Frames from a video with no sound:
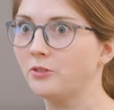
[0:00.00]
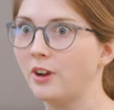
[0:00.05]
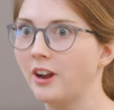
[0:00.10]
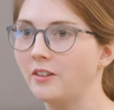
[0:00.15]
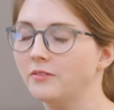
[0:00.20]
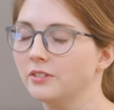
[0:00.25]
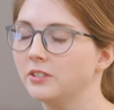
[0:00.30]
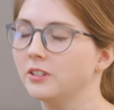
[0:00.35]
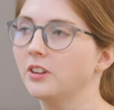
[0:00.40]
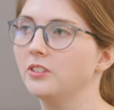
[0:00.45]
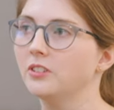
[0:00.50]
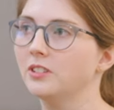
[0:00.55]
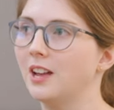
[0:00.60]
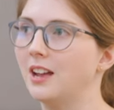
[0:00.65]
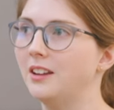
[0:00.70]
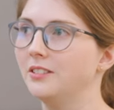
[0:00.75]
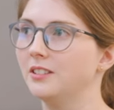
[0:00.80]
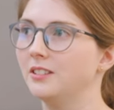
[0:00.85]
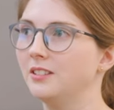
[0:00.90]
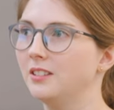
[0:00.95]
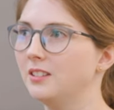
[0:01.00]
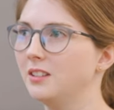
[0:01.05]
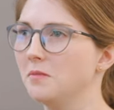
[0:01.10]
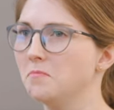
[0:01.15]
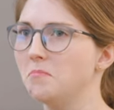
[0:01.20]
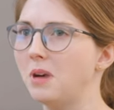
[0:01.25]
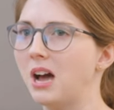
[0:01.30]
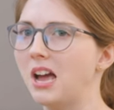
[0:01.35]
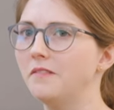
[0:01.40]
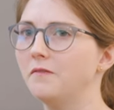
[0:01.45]
trained research scientists, it's a
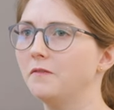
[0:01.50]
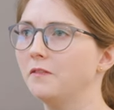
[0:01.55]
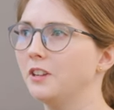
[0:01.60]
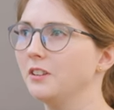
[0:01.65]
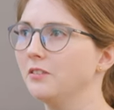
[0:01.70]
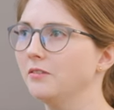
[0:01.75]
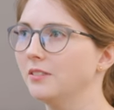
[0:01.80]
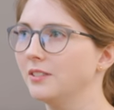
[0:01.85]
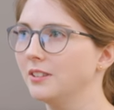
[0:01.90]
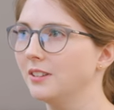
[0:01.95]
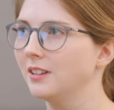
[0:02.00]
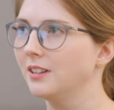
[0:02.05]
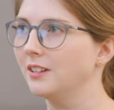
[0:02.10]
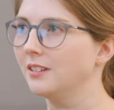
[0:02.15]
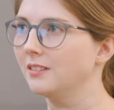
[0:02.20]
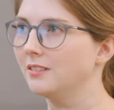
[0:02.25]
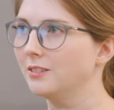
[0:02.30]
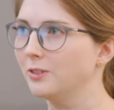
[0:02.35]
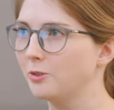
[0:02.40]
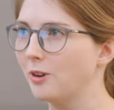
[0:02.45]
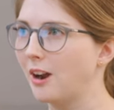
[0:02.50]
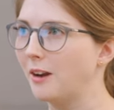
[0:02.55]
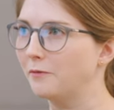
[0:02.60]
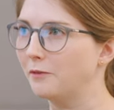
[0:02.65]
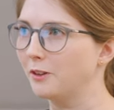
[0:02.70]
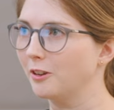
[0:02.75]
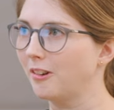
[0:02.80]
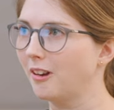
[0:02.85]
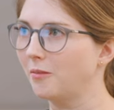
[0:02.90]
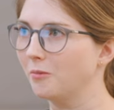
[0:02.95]
minefield, isn't it, to try and
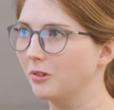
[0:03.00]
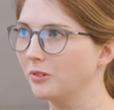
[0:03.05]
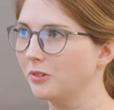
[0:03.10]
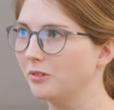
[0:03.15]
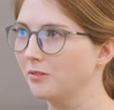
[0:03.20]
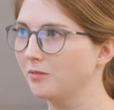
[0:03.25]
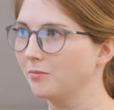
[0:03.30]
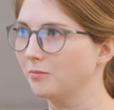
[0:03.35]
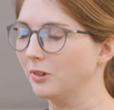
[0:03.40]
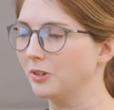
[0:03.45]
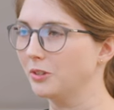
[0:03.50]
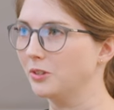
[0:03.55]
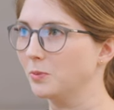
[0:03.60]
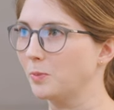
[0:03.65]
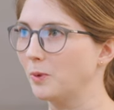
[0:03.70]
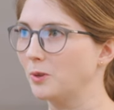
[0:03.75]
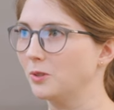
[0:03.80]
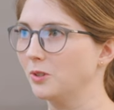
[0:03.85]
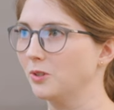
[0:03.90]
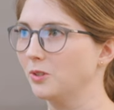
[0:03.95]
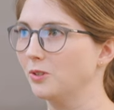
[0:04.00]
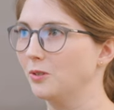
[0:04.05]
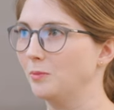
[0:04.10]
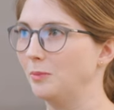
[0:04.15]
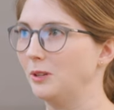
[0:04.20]
figure out what you what you're supposed to do